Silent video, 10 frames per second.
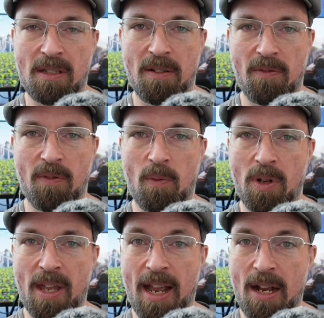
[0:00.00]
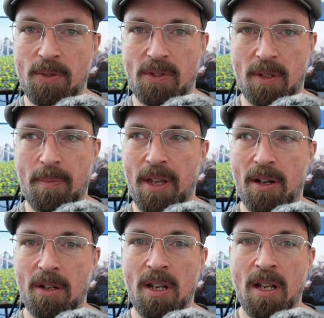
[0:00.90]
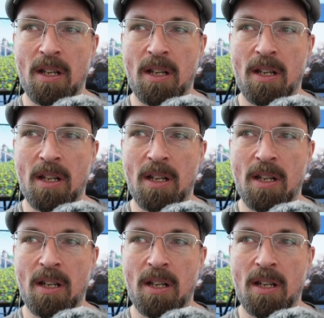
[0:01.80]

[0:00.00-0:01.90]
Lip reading: of one of the houses up there,